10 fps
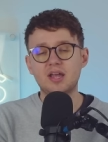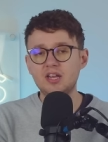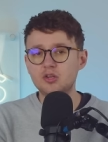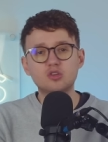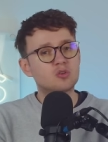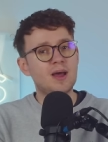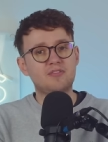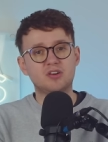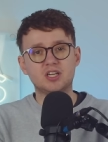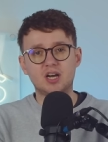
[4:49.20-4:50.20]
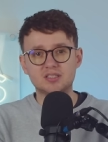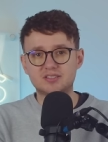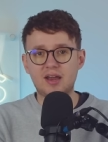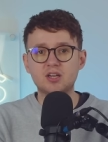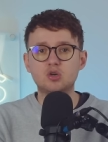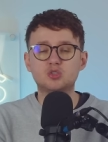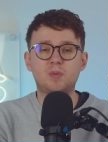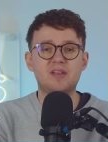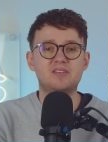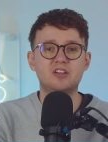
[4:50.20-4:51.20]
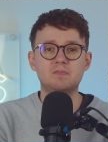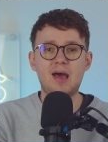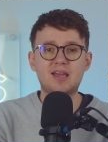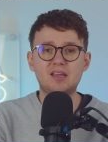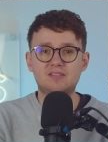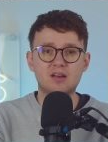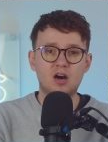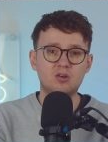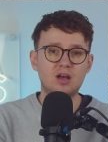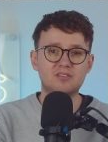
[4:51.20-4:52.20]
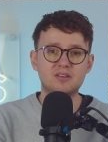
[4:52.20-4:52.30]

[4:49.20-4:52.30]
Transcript: In news from Africa, Senegal's president Macky Sall has